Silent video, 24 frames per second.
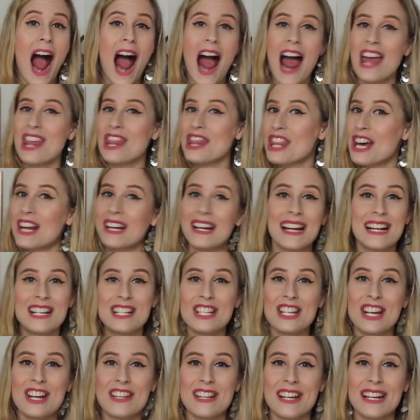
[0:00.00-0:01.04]
I thought
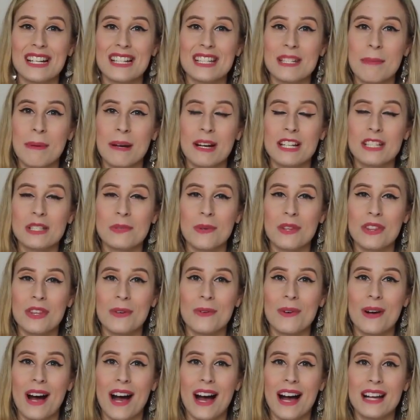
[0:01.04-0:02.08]
I'd share that experience with
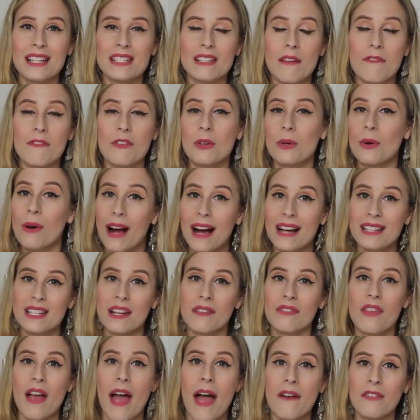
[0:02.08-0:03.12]
you guys. If you guys
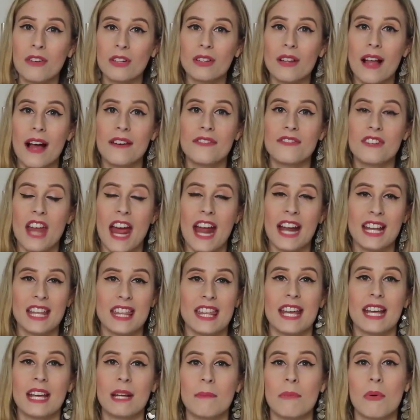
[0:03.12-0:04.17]
have ever left
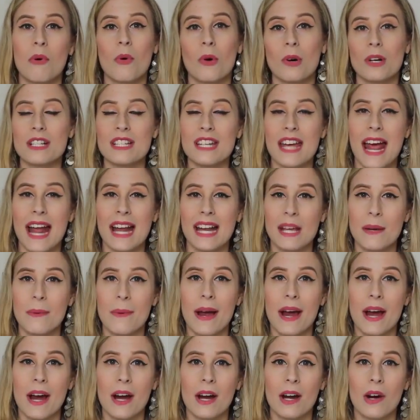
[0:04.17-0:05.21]
anything important
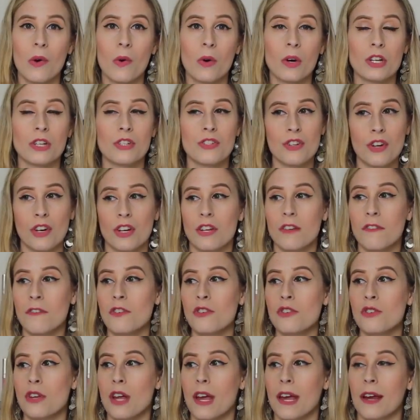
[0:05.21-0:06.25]
anywhere, or, or,
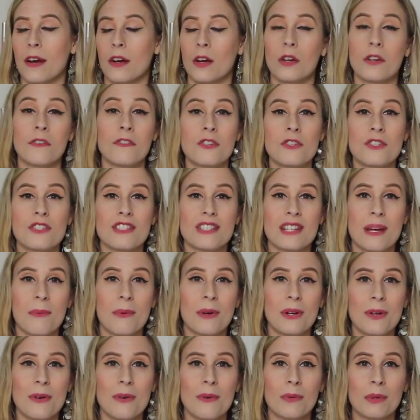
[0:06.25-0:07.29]
you, or if you're just
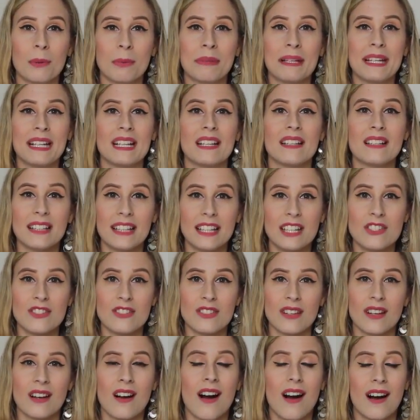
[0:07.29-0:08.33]
someone who repeatedly
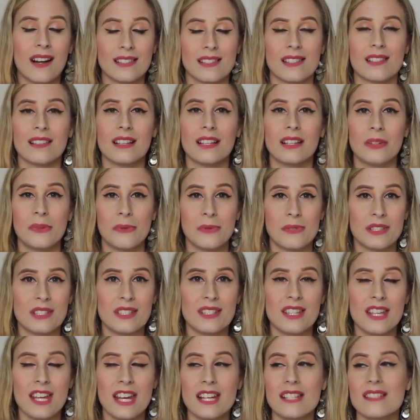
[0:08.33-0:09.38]
just constantly
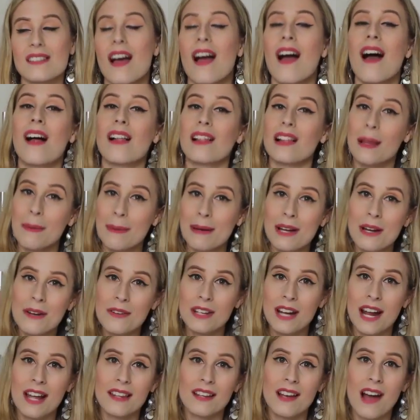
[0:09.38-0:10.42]
loses things, let me know
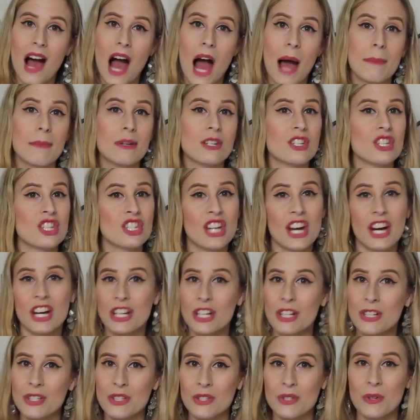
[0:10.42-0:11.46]
down in the comments,
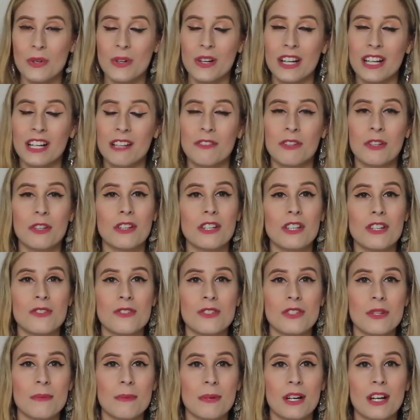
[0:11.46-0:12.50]
share your story. If you're a
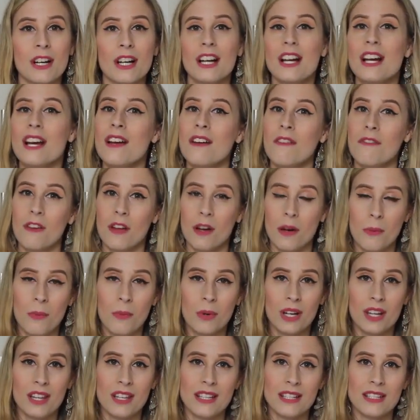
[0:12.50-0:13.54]
YouTuber, film
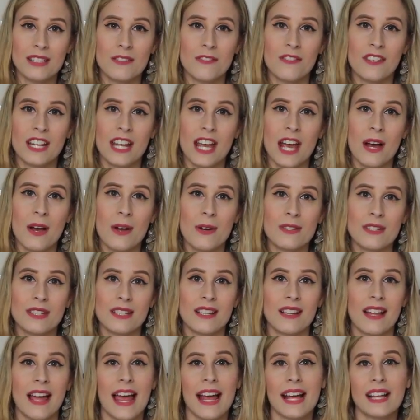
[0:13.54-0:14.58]
one of these videos
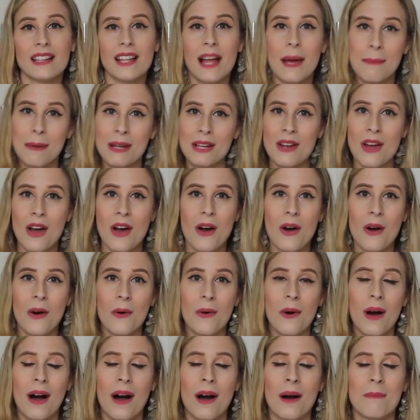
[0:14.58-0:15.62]
and like let me
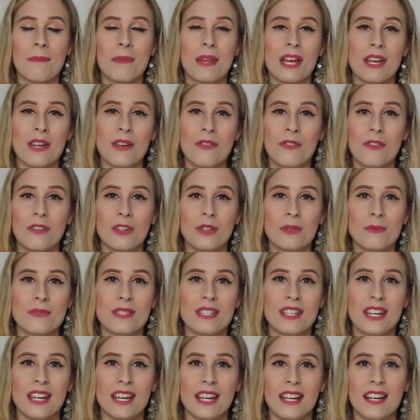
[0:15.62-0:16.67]
know um, that you
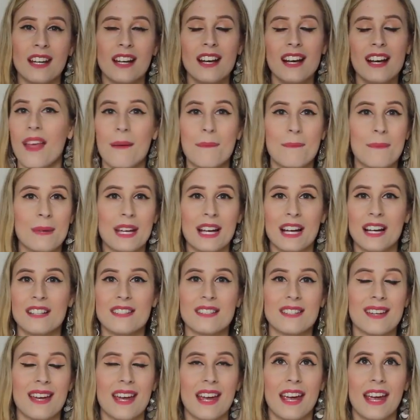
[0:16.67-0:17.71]
filmed it
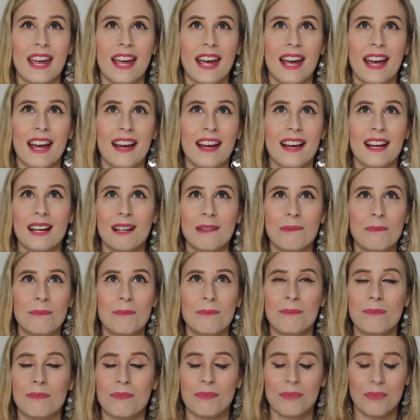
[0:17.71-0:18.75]
because,
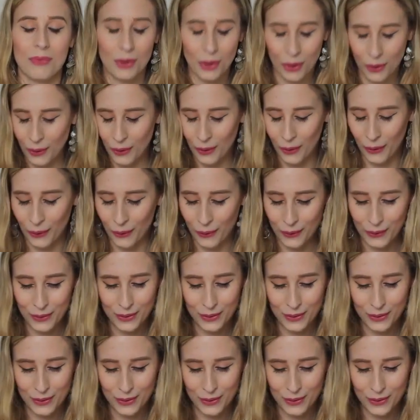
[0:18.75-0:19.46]
oh,